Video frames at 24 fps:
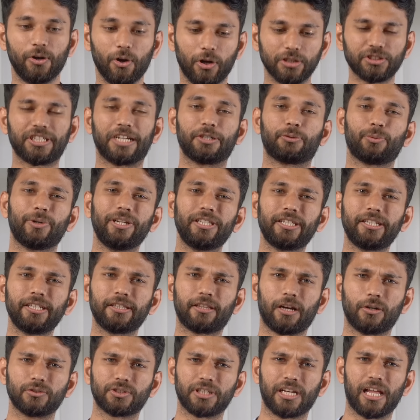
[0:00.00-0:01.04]
launched at
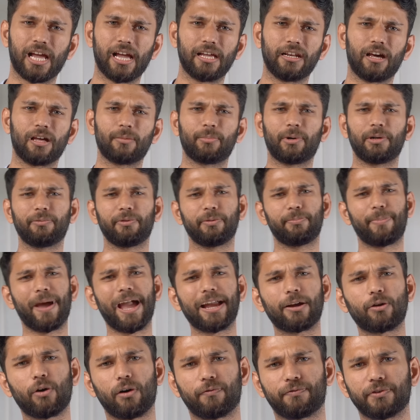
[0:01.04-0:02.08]
23,000 INR, but with
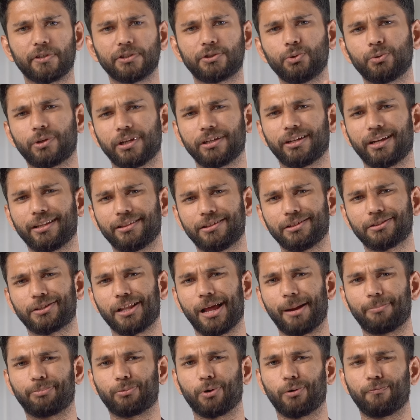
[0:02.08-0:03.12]
bank offers, you can get this
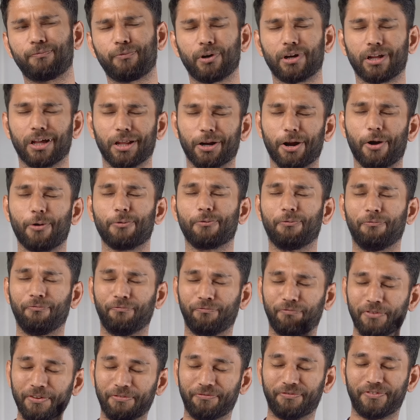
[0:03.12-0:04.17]
laptop for around
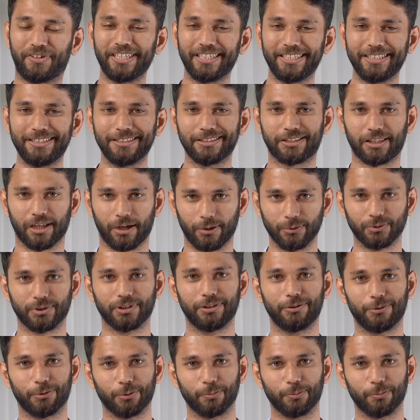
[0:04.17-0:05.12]
15,000